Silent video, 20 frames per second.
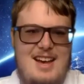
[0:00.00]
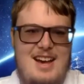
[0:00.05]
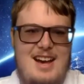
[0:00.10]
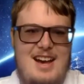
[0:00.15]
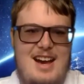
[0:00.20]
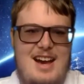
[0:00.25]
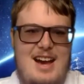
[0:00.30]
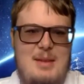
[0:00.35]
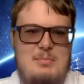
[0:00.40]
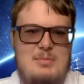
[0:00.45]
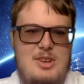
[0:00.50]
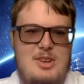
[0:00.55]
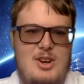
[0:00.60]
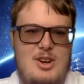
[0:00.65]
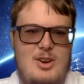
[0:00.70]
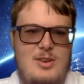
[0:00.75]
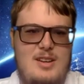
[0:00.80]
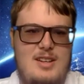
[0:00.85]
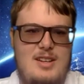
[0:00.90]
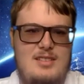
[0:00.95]
I'm
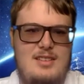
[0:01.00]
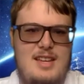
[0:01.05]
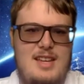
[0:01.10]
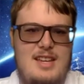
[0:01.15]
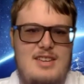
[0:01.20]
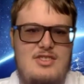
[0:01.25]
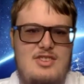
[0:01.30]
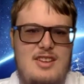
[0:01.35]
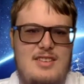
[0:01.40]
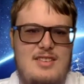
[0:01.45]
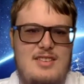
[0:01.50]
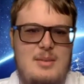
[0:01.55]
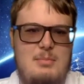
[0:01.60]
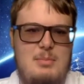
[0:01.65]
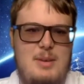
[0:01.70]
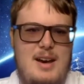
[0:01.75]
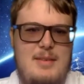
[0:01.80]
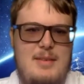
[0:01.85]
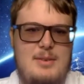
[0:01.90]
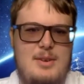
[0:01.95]
currently just
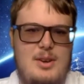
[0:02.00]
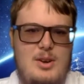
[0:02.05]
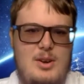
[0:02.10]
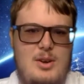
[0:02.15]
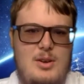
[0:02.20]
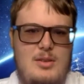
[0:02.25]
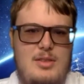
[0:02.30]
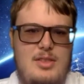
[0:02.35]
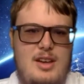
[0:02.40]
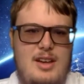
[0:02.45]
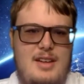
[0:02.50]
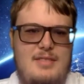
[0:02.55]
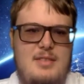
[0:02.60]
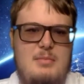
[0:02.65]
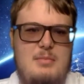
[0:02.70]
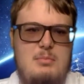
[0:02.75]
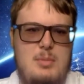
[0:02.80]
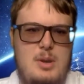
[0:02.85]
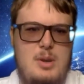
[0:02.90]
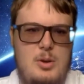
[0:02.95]
above Earth on
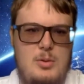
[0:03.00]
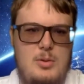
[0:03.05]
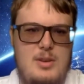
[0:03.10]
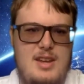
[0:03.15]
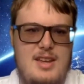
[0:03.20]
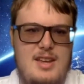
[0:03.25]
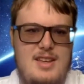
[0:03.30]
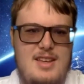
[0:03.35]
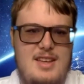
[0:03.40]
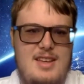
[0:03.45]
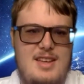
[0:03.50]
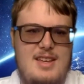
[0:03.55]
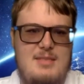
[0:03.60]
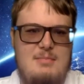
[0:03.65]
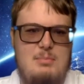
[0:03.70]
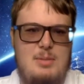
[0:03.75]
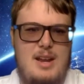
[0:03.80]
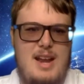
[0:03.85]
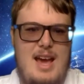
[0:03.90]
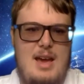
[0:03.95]
the moon,
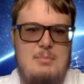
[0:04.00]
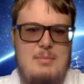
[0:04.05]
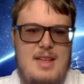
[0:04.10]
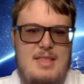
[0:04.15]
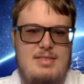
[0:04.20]
but I'm